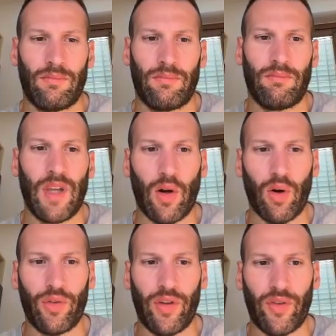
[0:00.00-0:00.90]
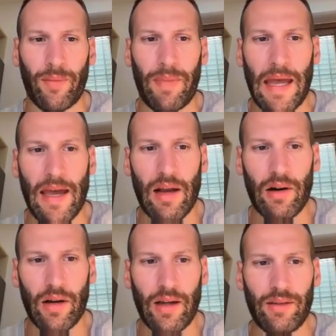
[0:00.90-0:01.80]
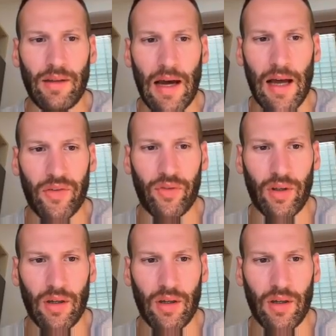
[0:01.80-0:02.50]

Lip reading: Because it's a pair and thus